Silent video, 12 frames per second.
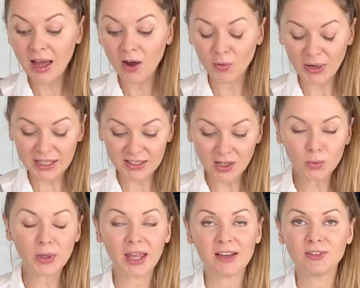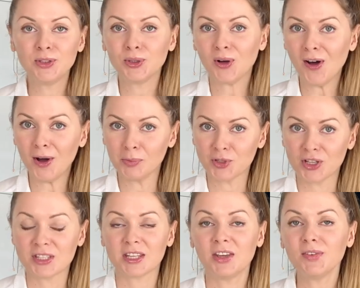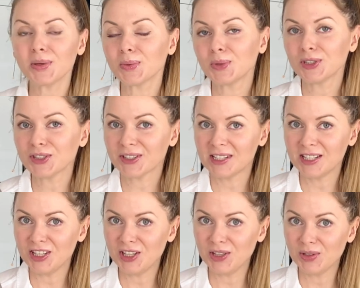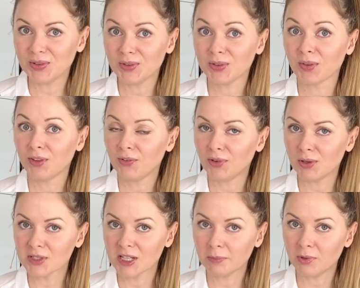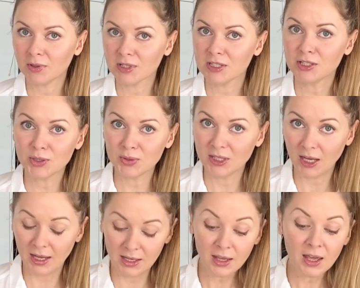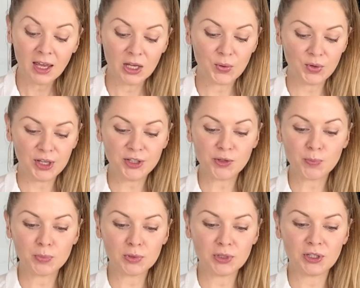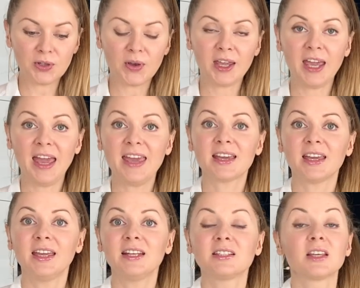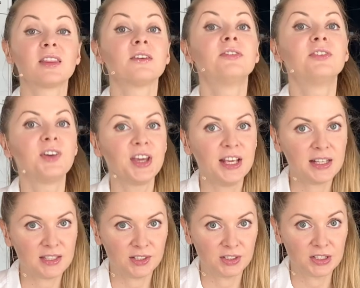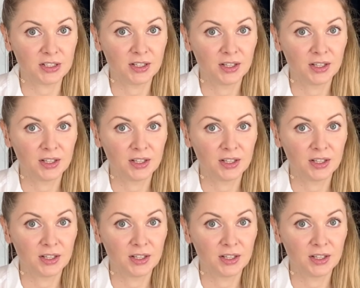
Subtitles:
Right now we have two options. If you want to continue the frosting process today, you need to put your cake into the freezer